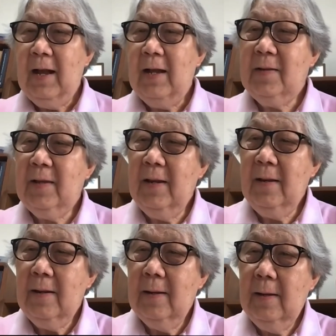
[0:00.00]

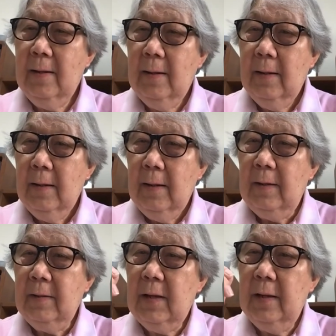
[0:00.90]
ASEAN
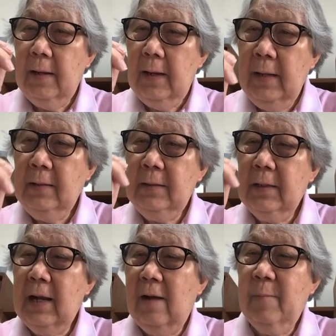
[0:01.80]
is an
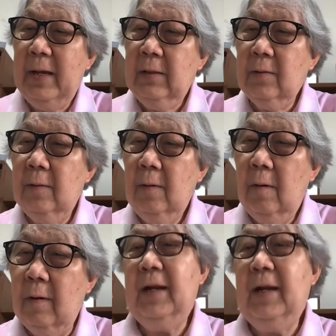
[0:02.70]
intergovernmental
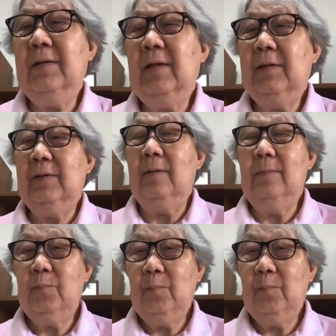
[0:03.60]
organization.